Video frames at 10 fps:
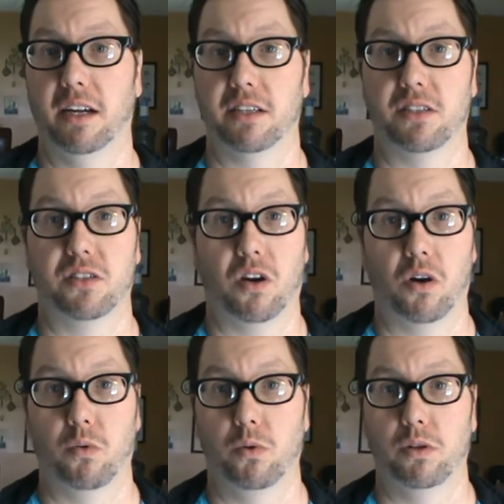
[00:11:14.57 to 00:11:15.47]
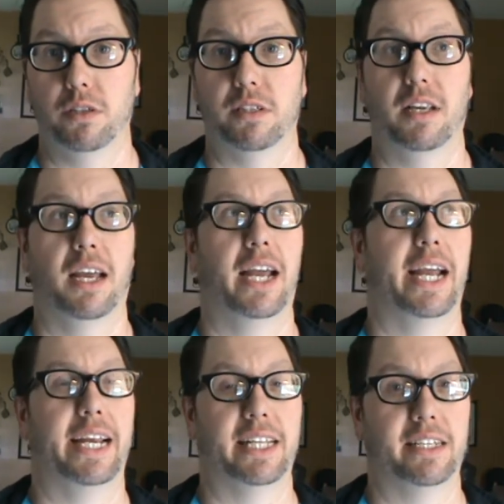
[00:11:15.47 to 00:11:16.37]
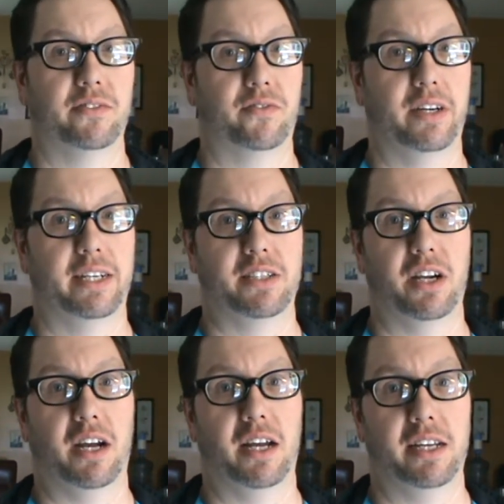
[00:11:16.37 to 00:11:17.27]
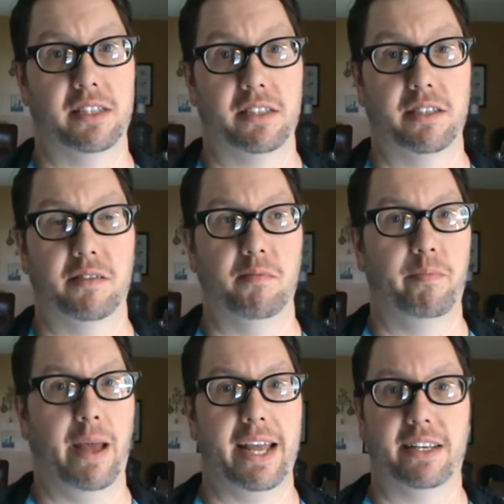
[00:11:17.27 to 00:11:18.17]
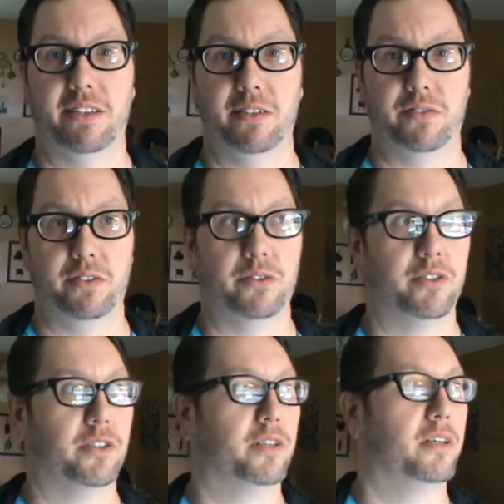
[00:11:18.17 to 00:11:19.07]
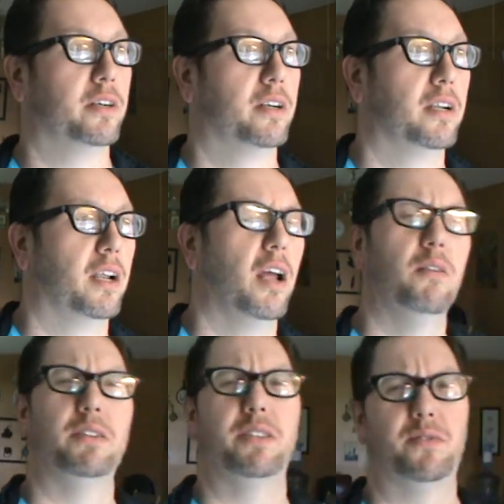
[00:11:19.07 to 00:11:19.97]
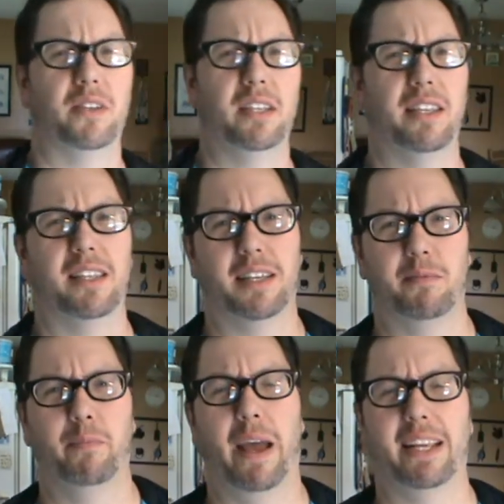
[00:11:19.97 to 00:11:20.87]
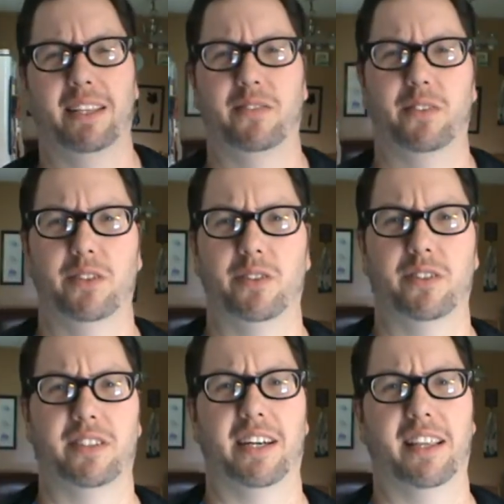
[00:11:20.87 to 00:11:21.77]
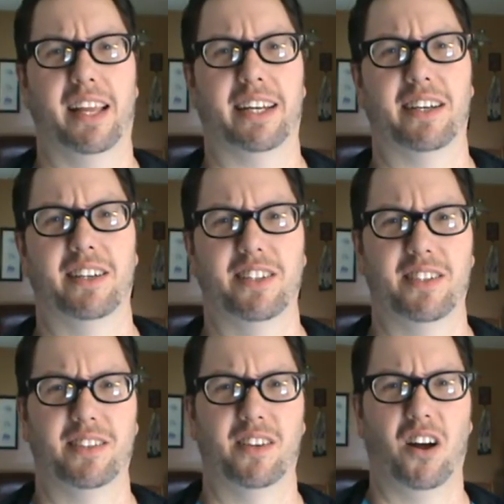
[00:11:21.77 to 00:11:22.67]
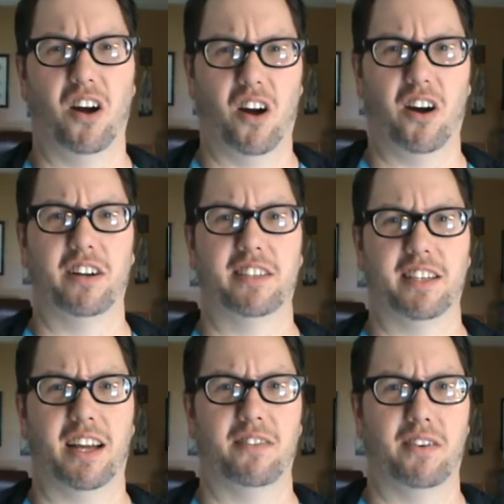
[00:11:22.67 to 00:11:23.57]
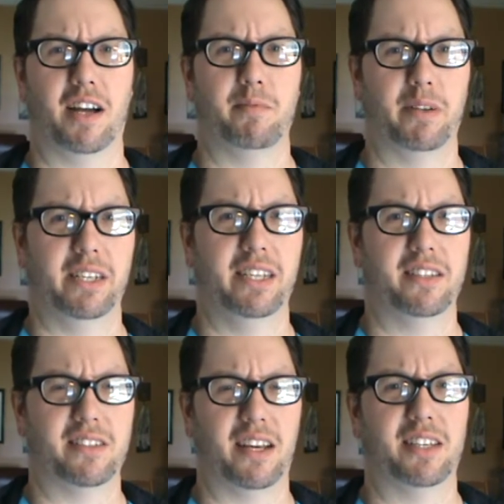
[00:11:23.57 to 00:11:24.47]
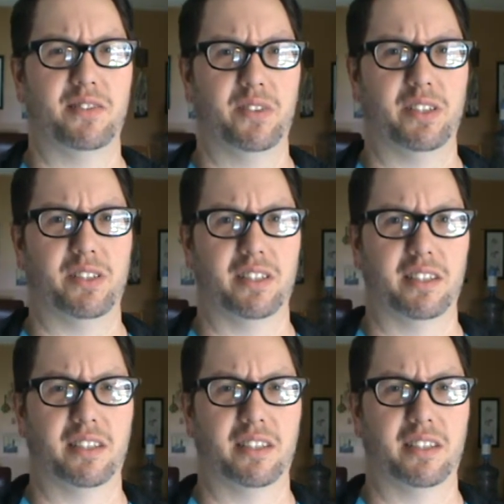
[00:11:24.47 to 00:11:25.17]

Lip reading: Star Wars, Alien franchise, Back to the Future. Which is funny that like Back to the Future is not like hard sci-fi, but it is science fiction.